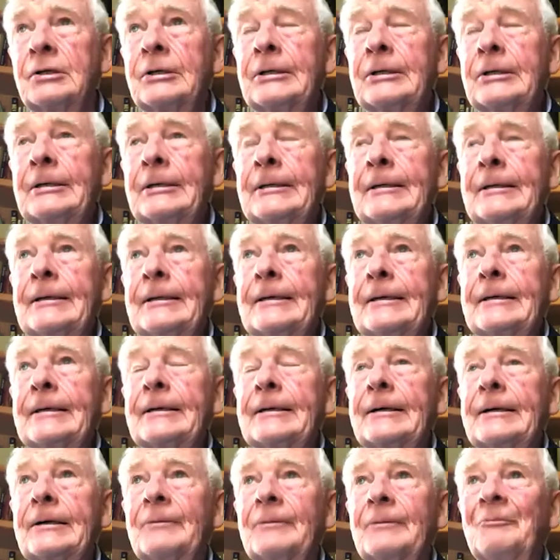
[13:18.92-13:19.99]
One of the
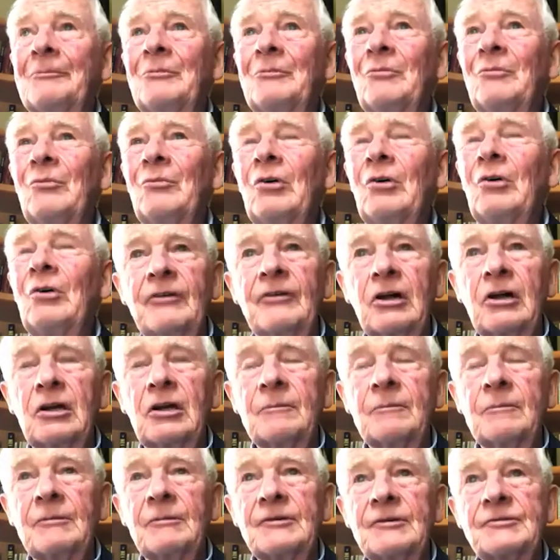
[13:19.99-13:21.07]
few positive
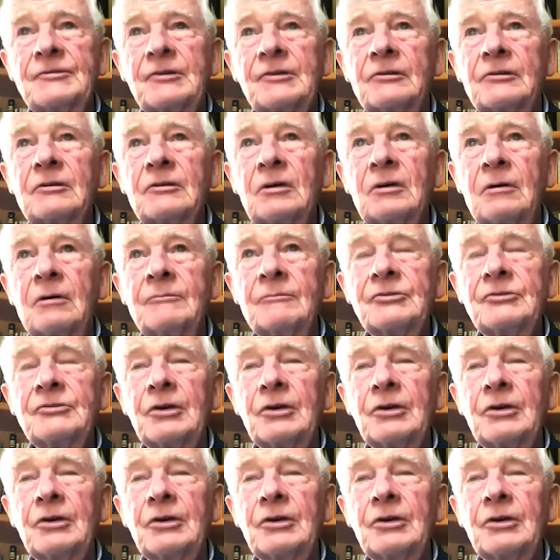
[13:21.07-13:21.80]
elements that comes out of a